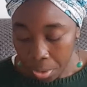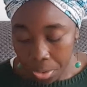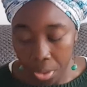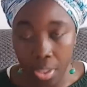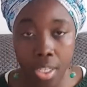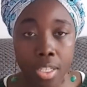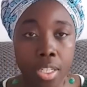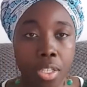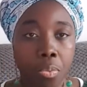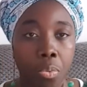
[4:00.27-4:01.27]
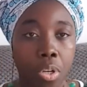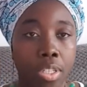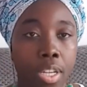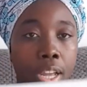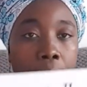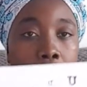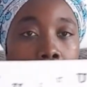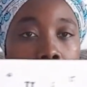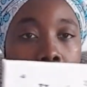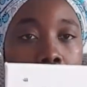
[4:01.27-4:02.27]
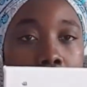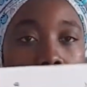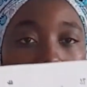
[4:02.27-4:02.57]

So this is what I made.